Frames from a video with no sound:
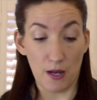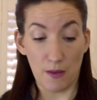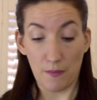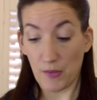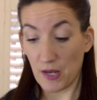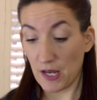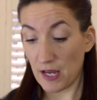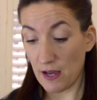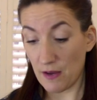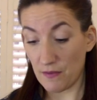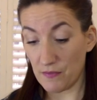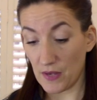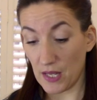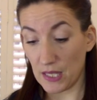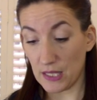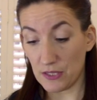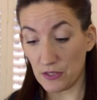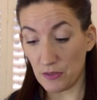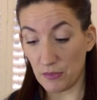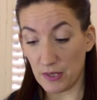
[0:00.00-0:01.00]
um, I have
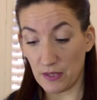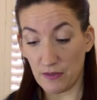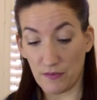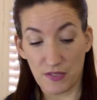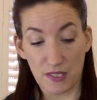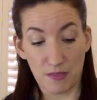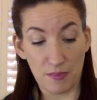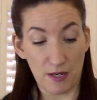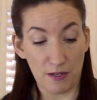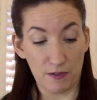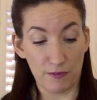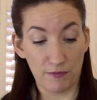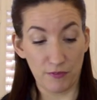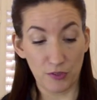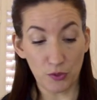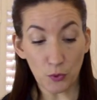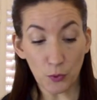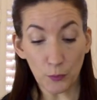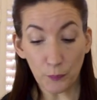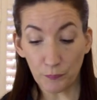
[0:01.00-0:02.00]
a little bit of spare
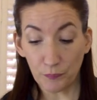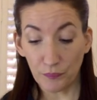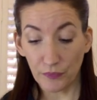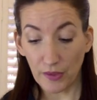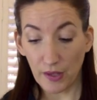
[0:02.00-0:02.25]
fuel.